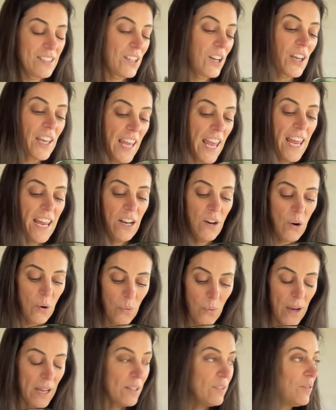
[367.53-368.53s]
cannot
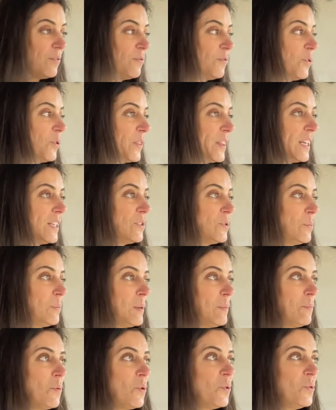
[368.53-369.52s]
wait for there to be
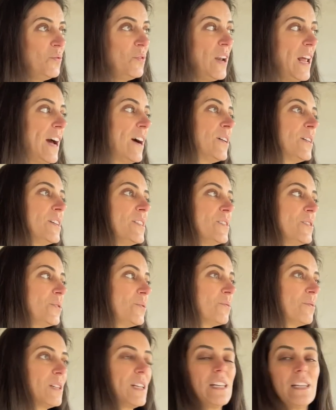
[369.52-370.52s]
more flowers to
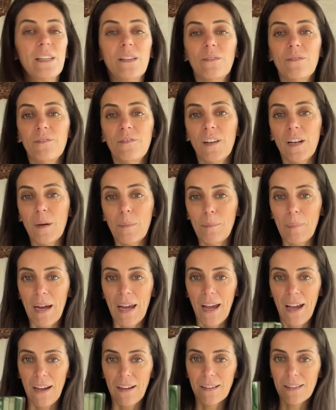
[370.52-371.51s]
really fill up my
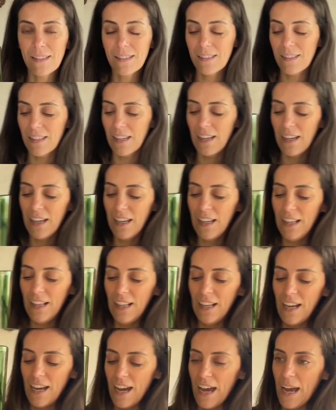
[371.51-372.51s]
house.
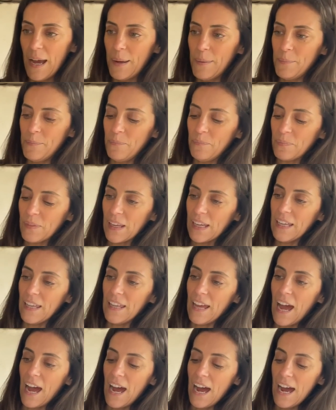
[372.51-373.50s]

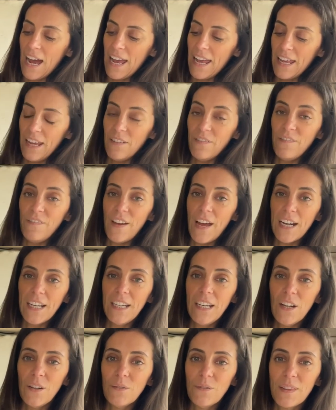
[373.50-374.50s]
I fell
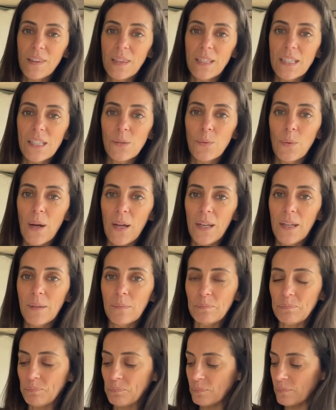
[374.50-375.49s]
in love with this one,
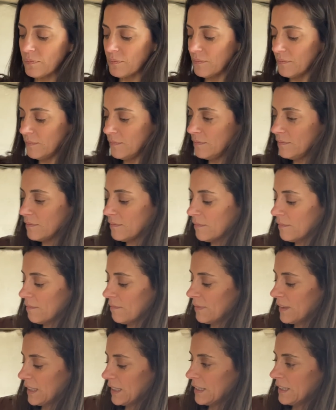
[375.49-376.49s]

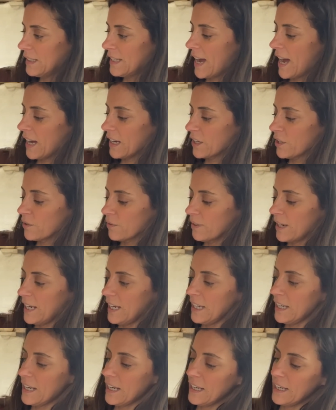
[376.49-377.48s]
dark
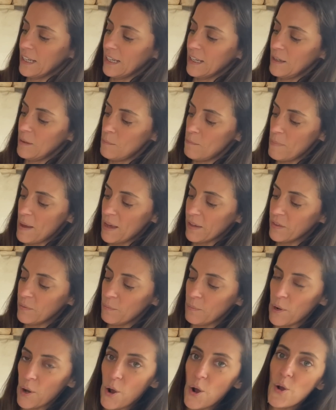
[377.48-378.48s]
green, mouth
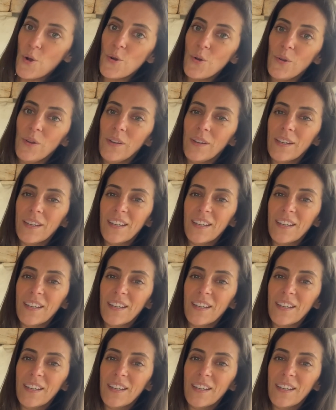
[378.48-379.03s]
blown,